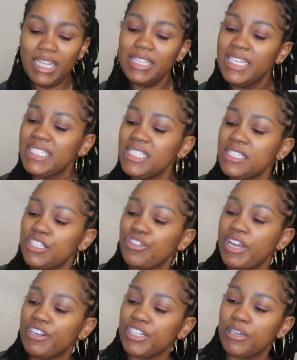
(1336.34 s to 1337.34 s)
This is the
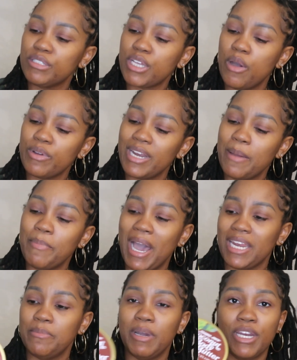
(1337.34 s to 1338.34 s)
Trader Joe's Coconut
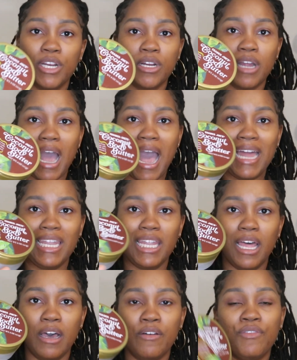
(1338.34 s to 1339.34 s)
Body Butter. I
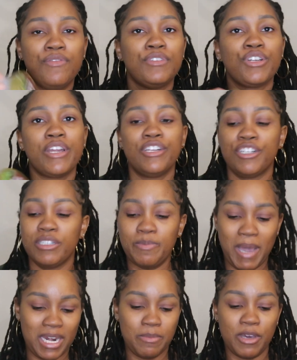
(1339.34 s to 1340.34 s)
love Trader Joe's
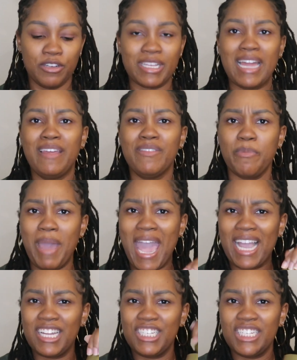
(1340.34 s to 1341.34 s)
body butters. I love the
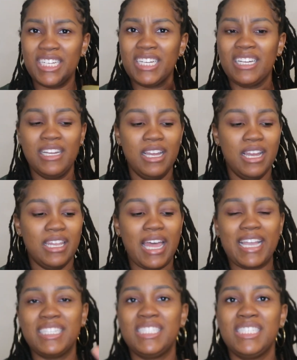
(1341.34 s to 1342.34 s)
packaging.
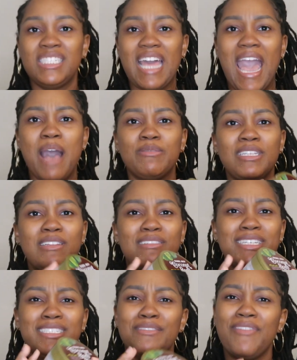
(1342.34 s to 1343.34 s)
Like, it's this
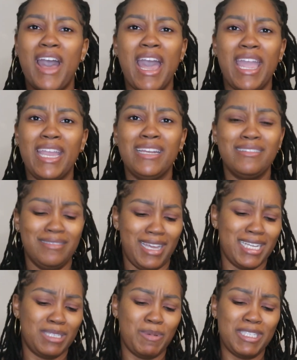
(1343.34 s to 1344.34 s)
absolutely divine,
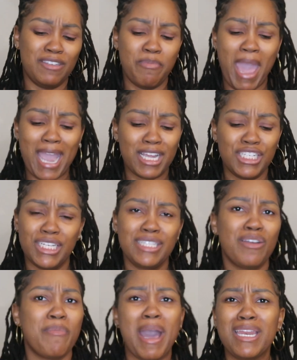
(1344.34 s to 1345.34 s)
expensive packaging.
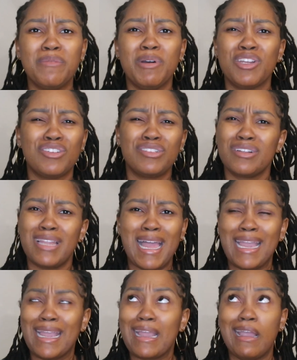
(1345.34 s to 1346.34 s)
Their body butters are
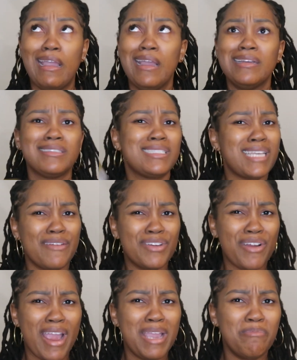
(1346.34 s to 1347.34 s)
like $7
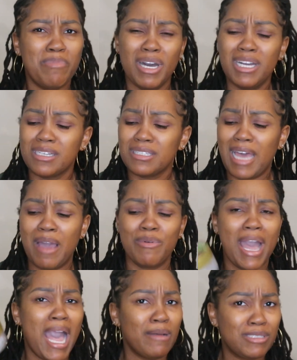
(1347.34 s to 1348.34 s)
or $8. I will
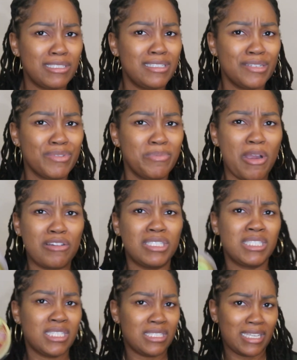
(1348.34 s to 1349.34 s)
absolutely
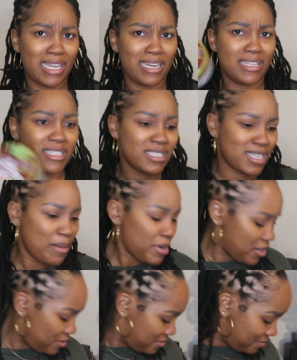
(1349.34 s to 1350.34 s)
repurchase this again in the
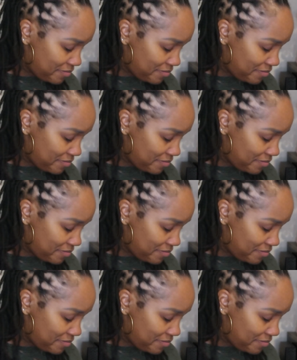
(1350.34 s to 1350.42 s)
summer.